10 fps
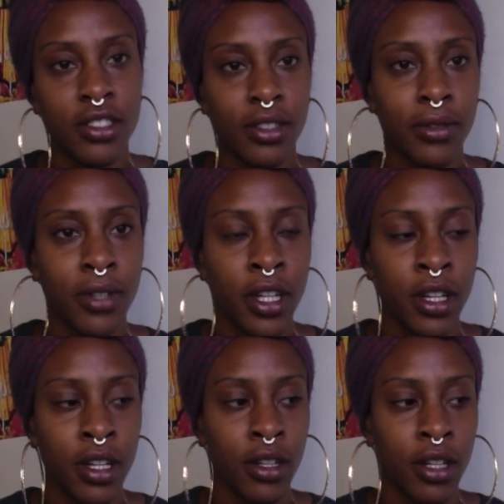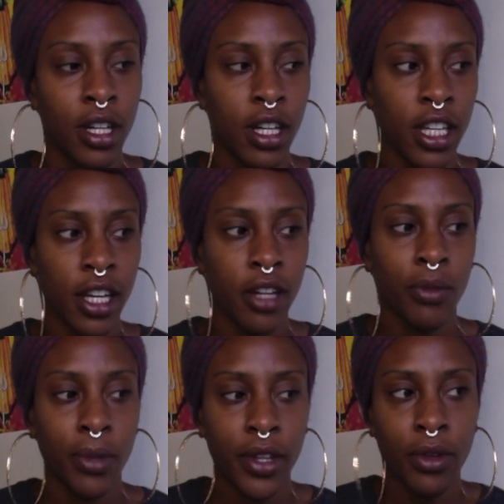So again,
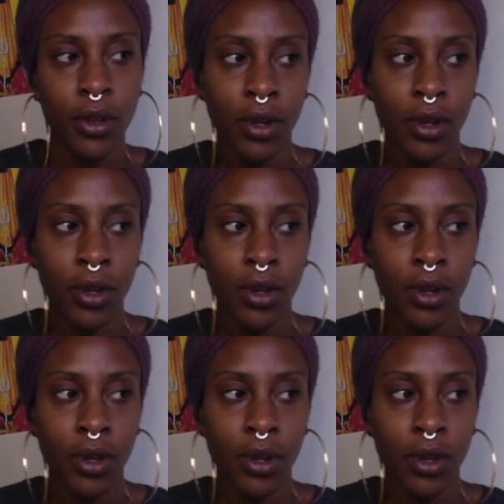with